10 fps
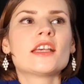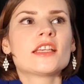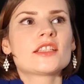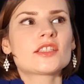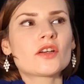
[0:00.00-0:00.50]

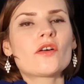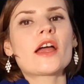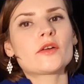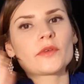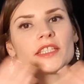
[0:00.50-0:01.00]
So I
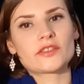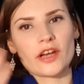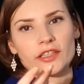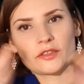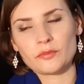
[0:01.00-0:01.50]
always
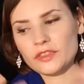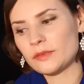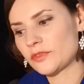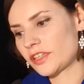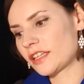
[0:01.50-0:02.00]
try to put
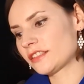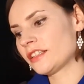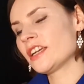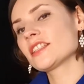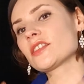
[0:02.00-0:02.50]
them together.
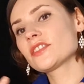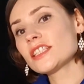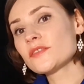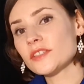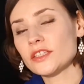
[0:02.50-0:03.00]
So
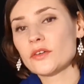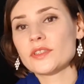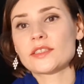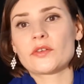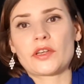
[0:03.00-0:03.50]
this video
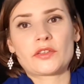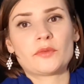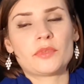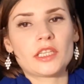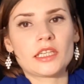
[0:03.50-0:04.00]
is going to
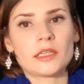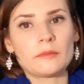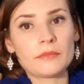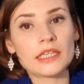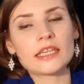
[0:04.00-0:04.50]
be
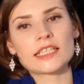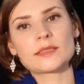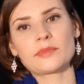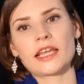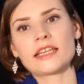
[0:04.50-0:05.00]
me
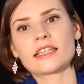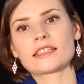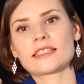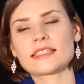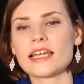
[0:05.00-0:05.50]
explaining
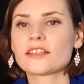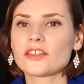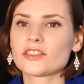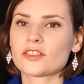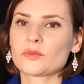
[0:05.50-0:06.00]
the
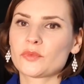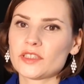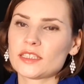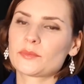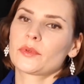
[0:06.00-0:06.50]
psychological
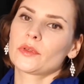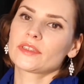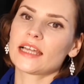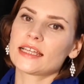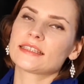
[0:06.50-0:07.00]
principle
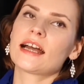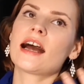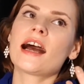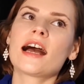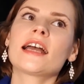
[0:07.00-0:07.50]
that
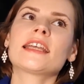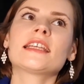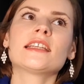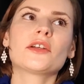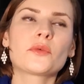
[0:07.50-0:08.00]

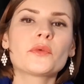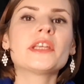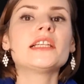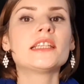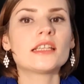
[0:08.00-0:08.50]
I
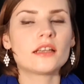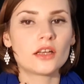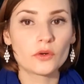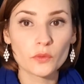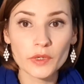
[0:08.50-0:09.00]
really,
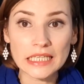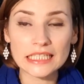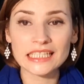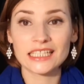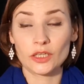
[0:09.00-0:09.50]

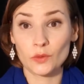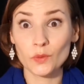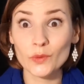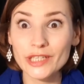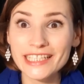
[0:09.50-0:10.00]
really,
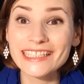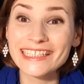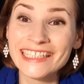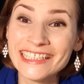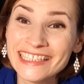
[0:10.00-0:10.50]

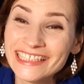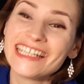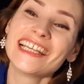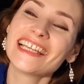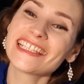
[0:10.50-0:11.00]
really
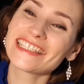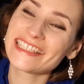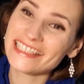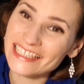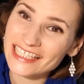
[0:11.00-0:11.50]

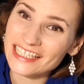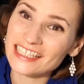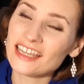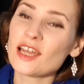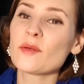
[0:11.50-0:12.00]

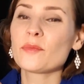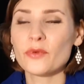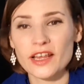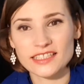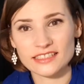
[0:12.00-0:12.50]
see
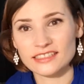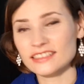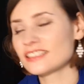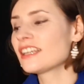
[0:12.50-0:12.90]
present